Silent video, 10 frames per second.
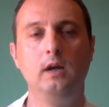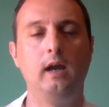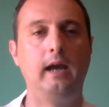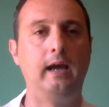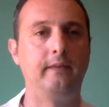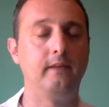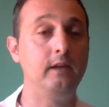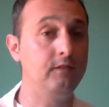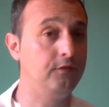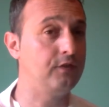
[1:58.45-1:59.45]
and even
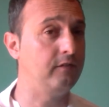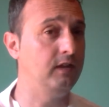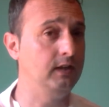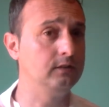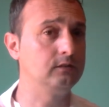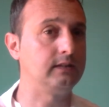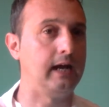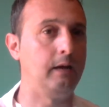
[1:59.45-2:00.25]
if you have a little time,